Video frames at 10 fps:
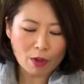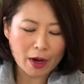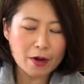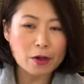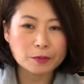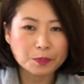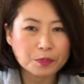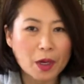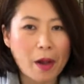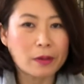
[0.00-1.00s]
I know.
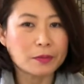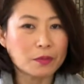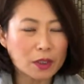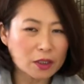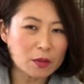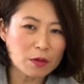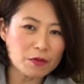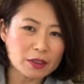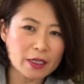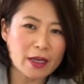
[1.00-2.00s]
There's some
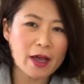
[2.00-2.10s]
of you saying,